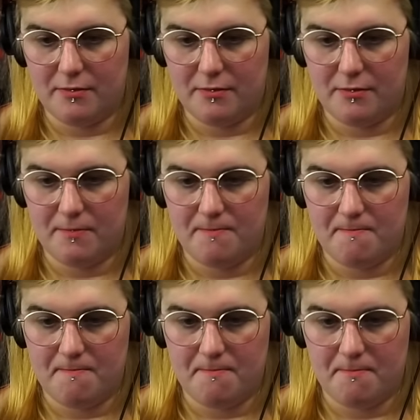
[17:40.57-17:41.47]

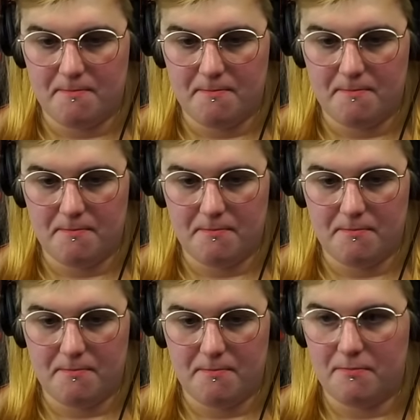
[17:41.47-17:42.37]

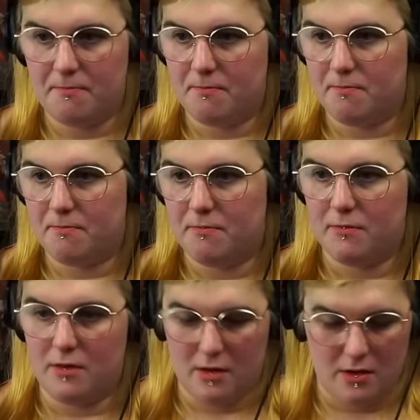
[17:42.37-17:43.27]

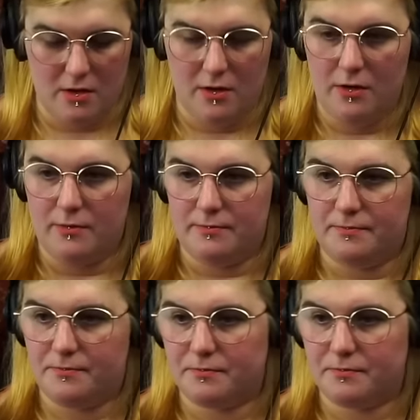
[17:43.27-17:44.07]
No one is speaking in this clip.